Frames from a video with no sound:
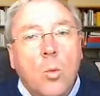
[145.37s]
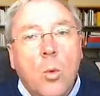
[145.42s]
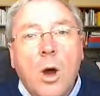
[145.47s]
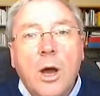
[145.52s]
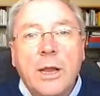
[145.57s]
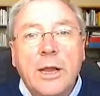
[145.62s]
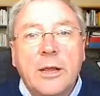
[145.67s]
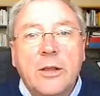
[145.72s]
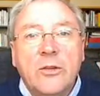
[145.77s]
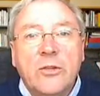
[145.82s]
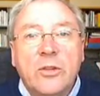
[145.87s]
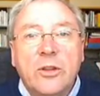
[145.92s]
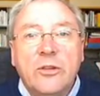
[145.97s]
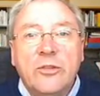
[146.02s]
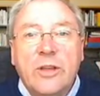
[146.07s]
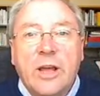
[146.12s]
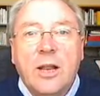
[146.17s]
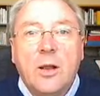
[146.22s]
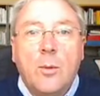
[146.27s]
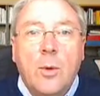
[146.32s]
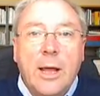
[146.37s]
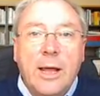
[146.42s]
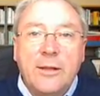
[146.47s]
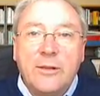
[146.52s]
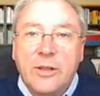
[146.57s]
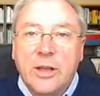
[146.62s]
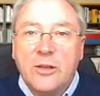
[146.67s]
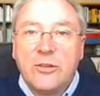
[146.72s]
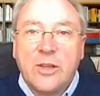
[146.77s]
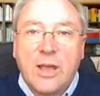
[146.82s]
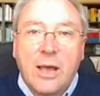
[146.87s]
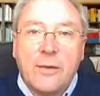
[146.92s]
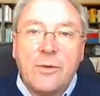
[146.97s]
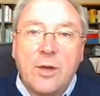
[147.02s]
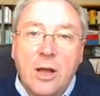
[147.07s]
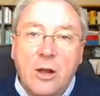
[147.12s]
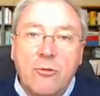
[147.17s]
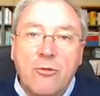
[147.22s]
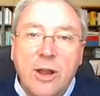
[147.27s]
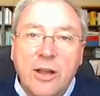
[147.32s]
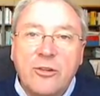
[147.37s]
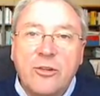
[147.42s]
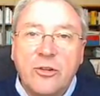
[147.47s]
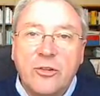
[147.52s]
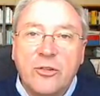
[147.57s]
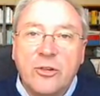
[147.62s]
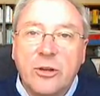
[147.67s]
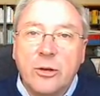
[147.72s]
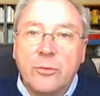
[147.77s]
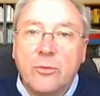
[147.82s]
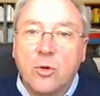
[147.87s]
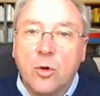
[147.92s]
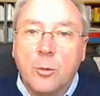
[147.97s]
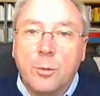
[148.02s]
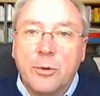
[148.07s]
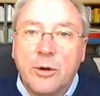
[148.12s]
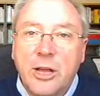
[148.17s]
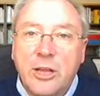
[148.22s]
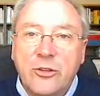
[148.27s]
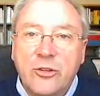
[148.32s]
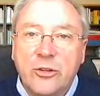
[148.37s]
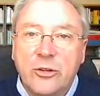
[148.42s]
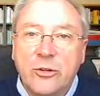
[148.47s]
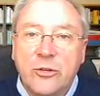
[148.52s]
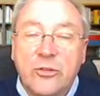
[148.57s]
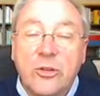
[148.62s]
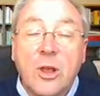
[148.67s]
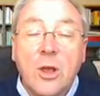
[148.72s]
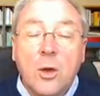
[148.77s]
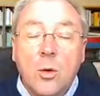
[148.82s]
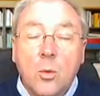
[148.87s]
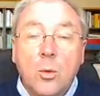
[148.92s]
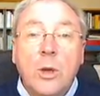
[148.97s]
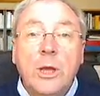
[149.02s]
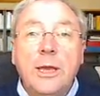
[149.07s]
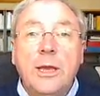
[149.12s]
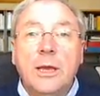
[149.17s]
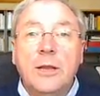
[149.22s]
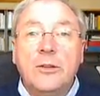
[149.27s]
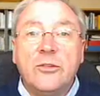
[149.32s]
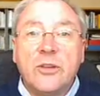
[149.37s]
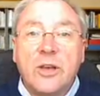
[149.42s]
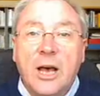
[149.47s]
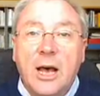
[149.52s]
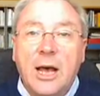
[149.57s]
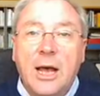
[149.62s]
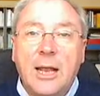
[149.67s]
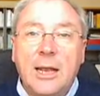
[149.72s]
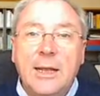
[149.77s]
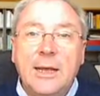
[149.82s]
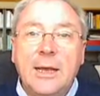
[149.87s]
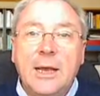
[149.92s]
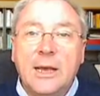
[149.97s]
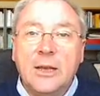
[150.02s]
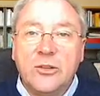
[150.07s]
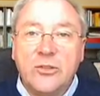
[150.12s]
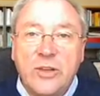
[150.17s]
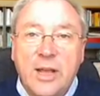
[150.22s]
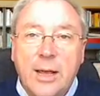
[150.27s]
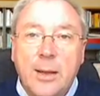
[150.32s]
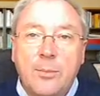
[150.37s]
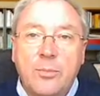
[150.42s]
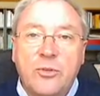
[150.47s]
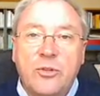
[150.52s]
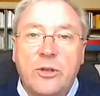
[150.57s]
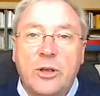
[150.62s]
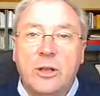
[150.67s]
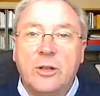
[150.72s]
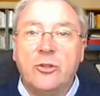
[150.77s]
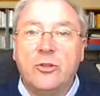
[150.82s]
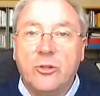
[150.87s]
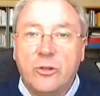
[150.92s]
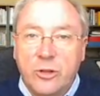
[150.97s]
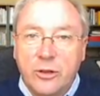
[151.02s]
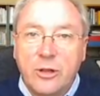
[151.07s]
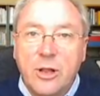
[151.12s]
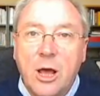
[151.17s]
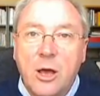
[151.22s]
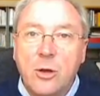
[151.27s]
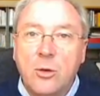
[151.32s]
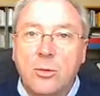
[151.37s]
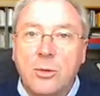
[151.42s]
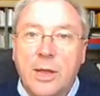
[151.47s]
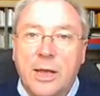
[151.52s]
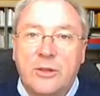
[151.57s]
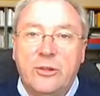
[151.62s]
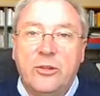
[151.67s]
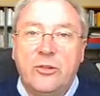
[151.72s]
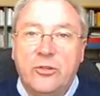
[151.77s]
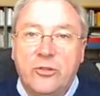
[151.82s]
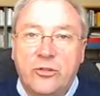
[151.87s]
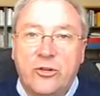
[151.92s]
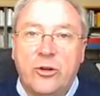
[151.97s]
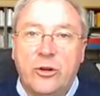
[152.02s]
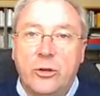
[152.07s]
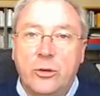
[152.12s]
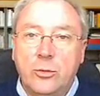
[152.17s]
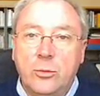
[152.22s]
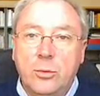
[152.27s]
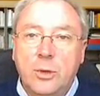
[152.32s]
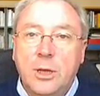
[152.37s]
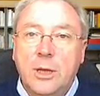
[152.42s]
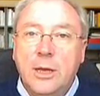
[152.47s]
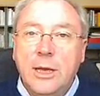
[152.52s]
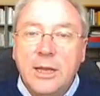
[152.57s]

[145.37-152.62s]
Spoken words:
One is that Delaware does have a register of corporations. We entirely accept and know that is true.